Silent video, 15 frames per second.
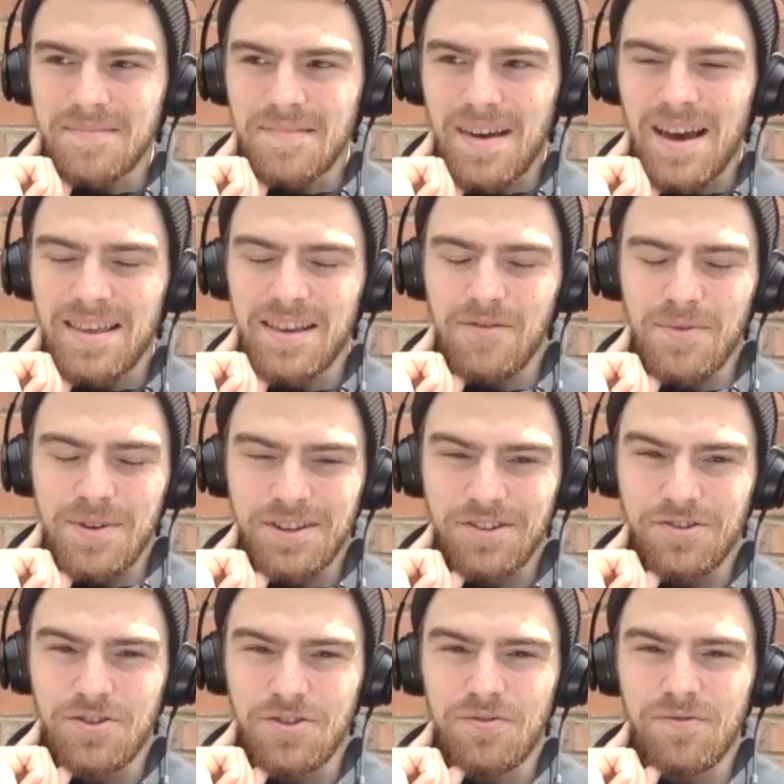I think we can
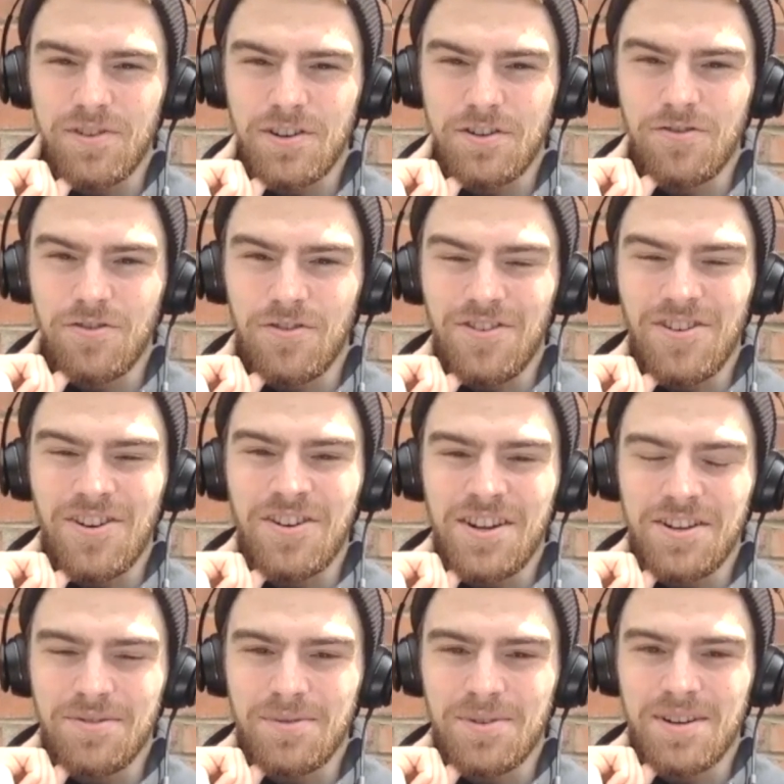shoot for a draw on
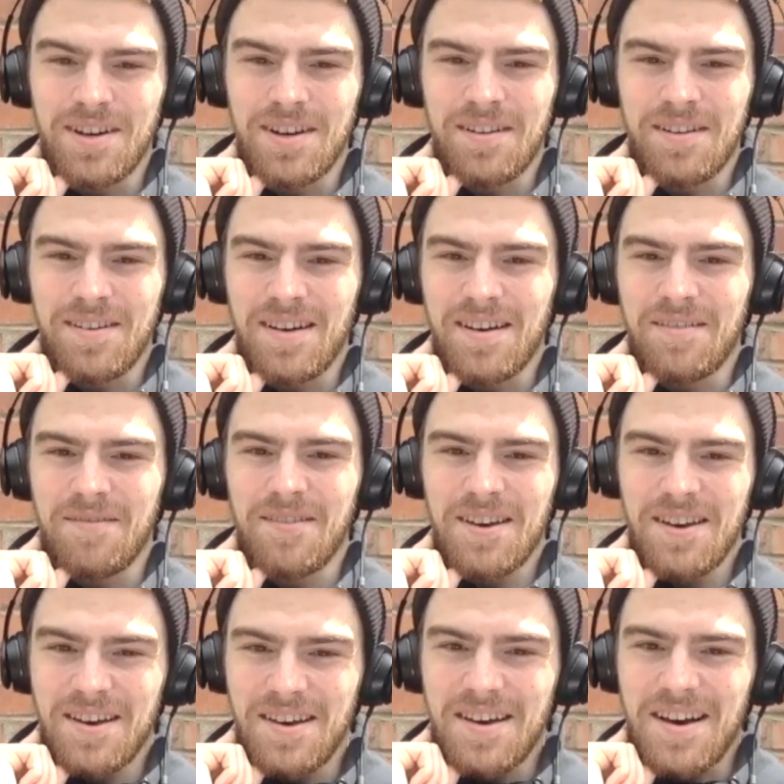this one. And
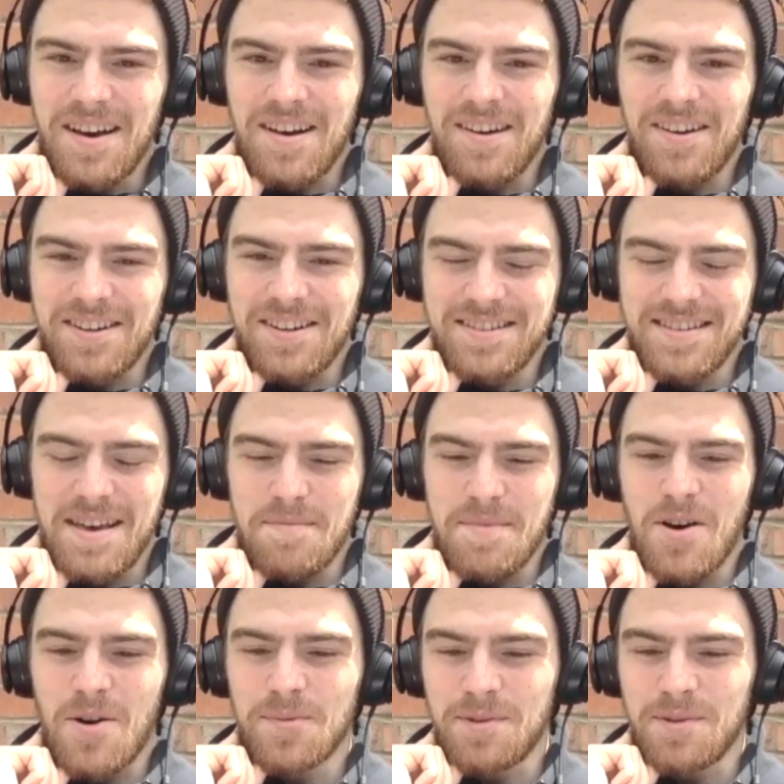I'm going to say me
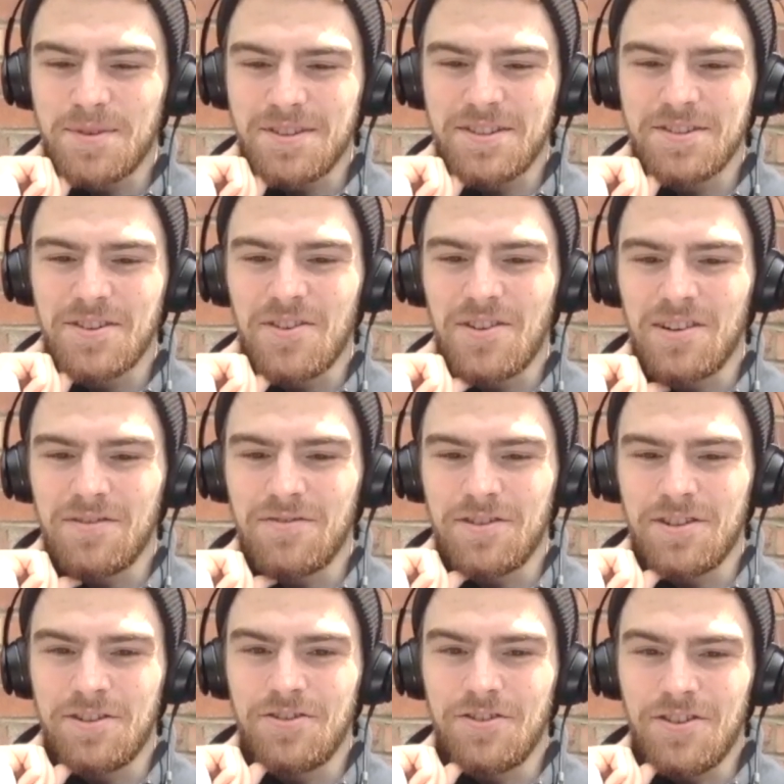optimist is calling for
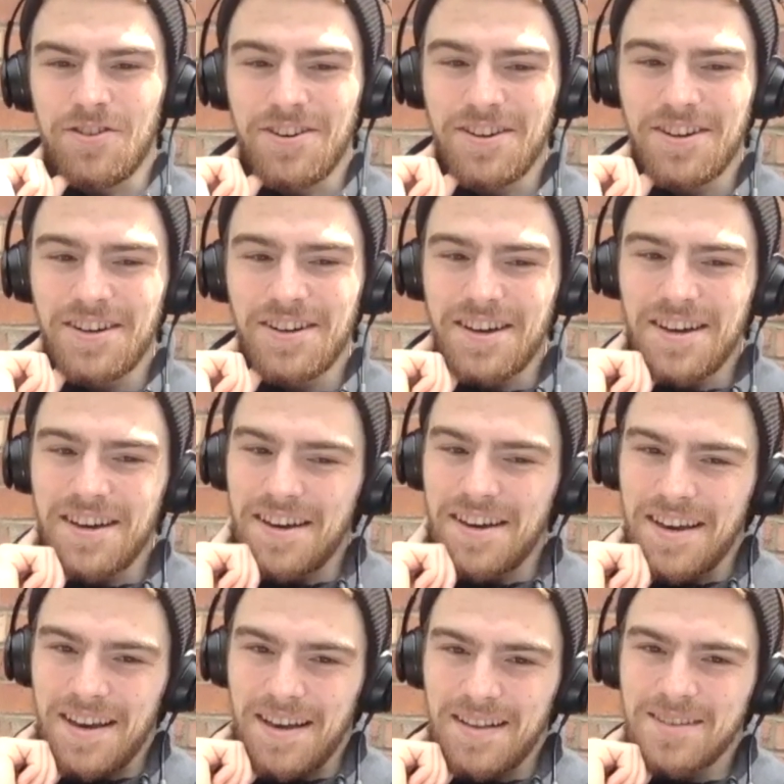a draw.
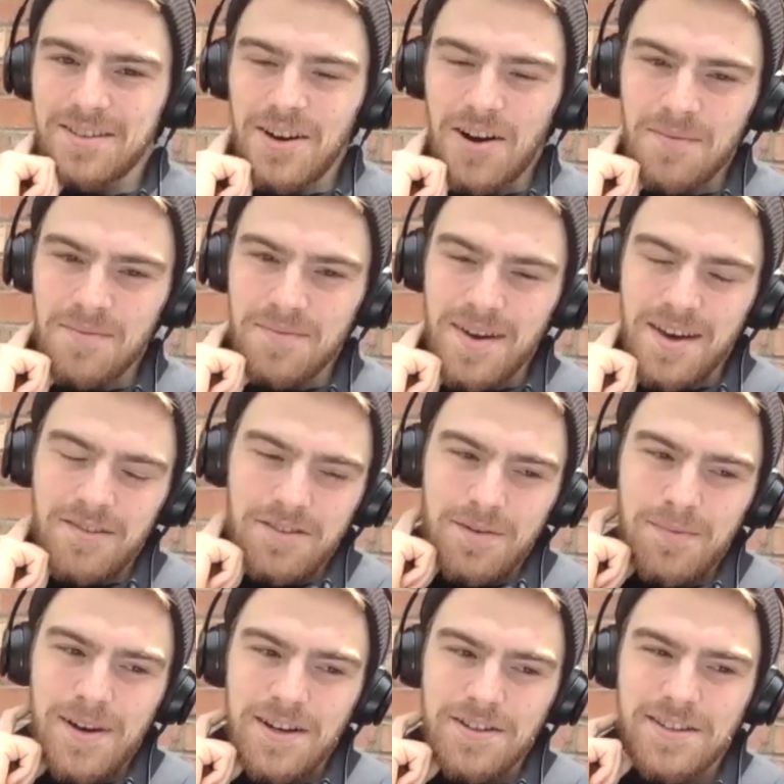Tom, it was a
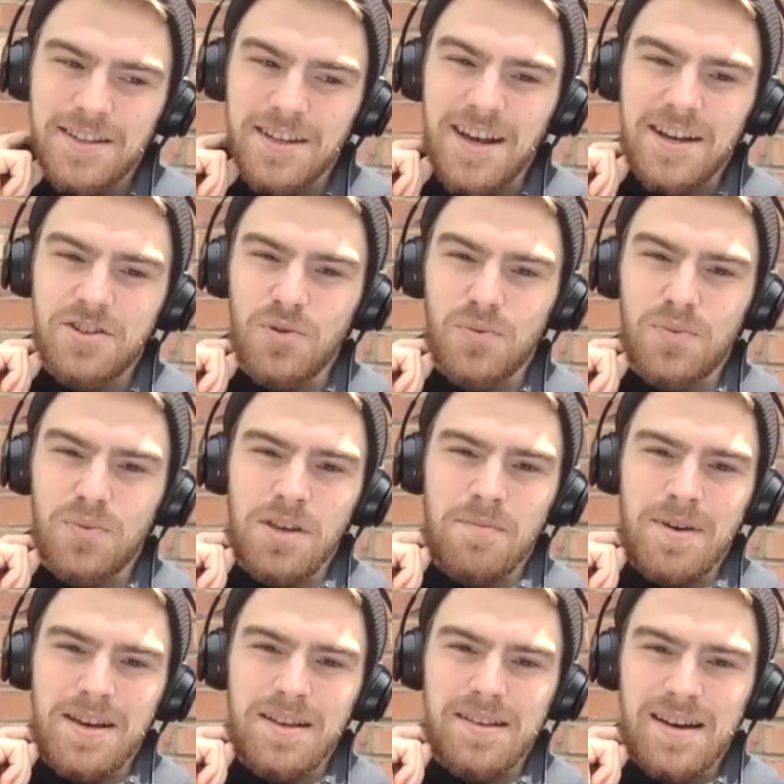pleasure to catch up with you,
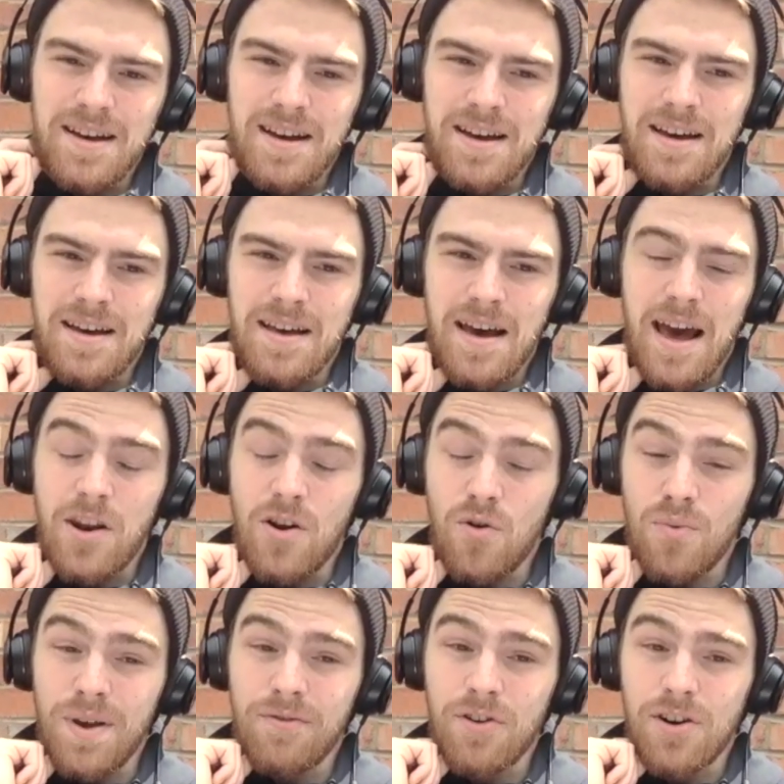mate. I know
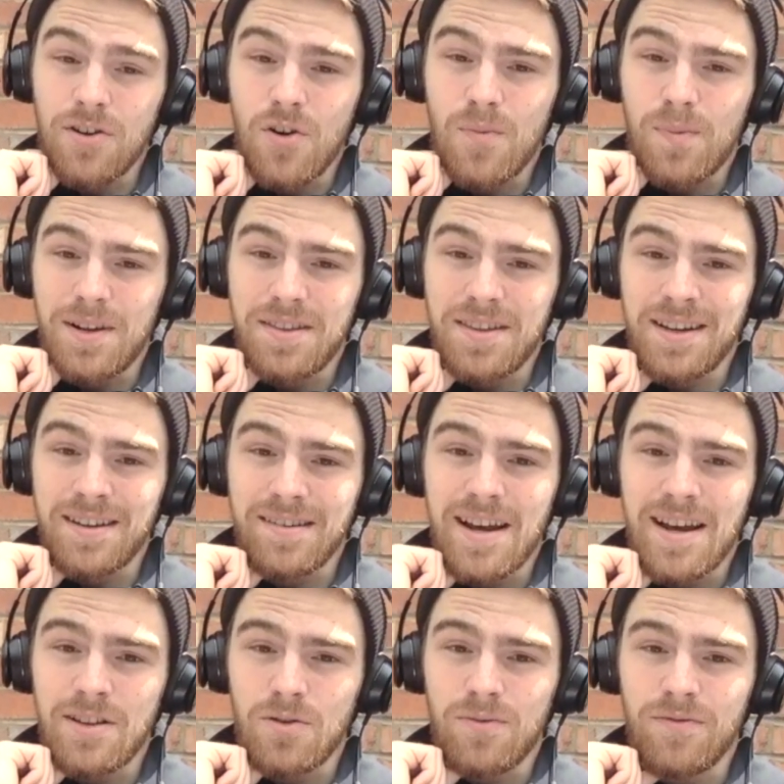we've got a couple of things
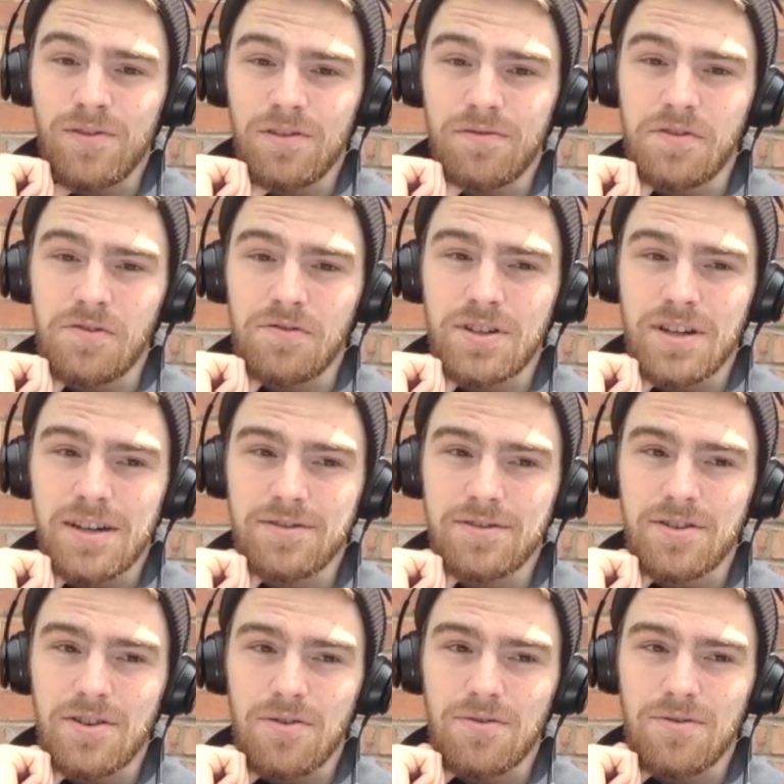lined up for the future,
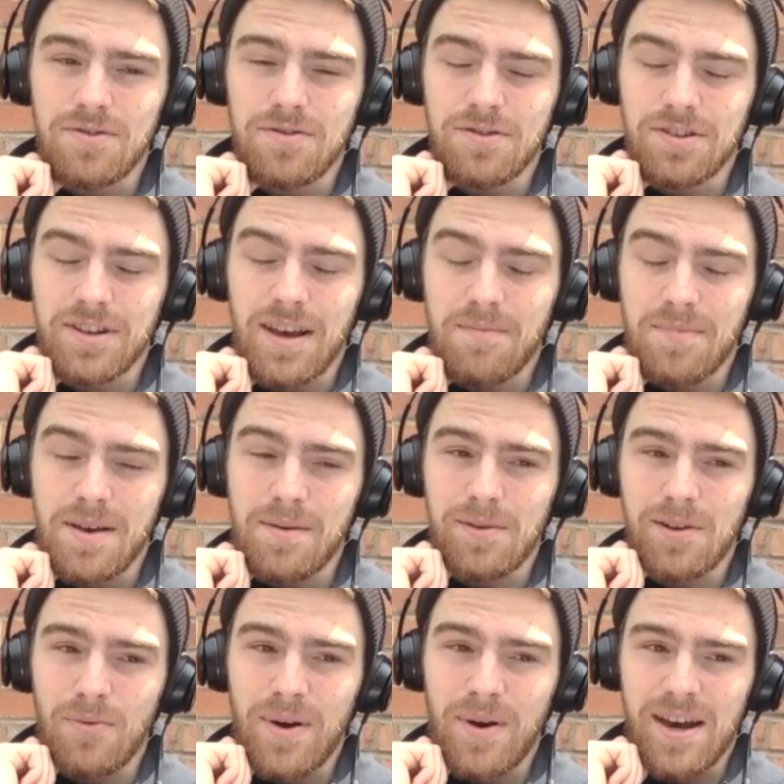so just to get people
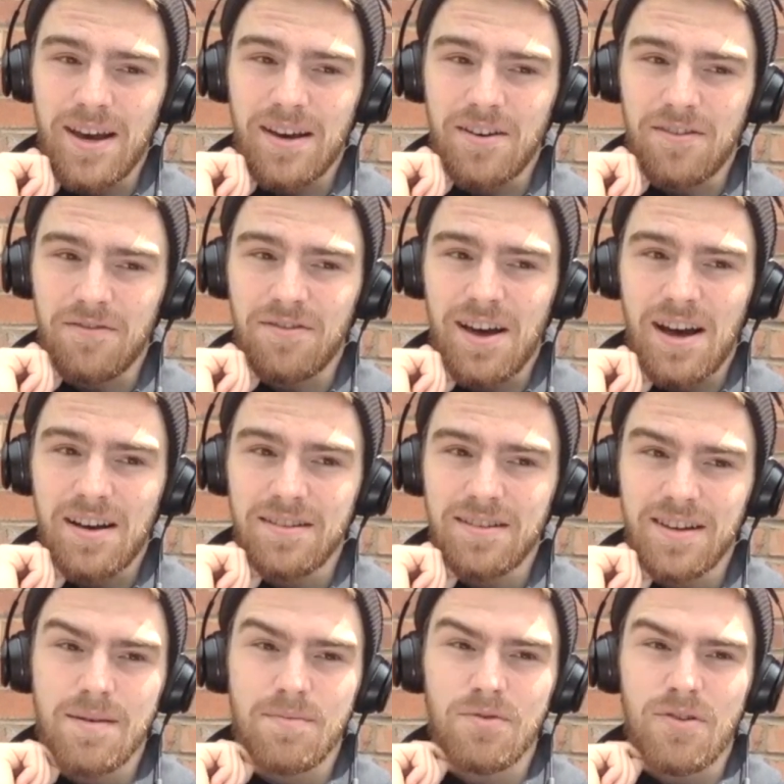aware of that, to
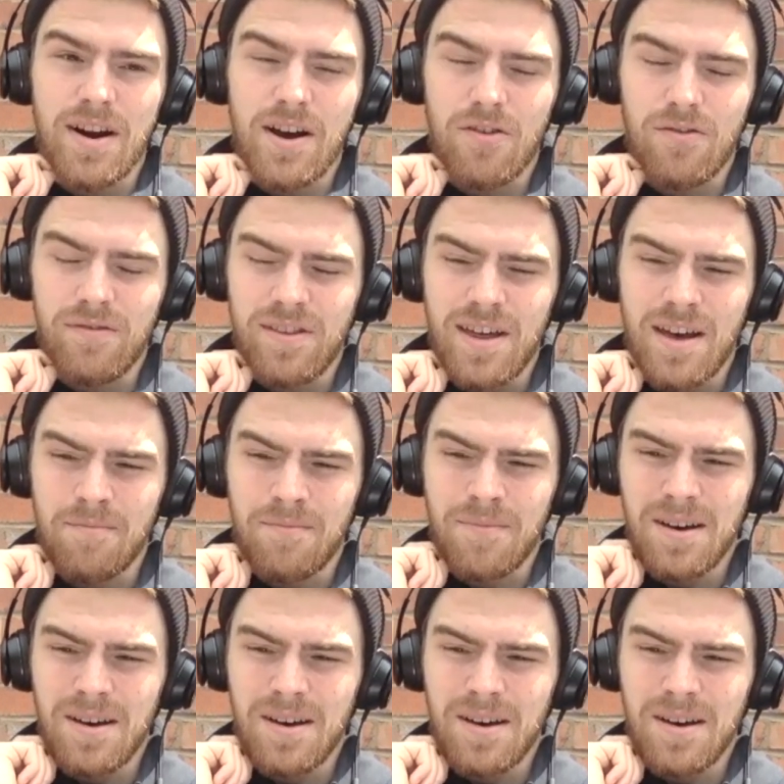keep their eye out for them.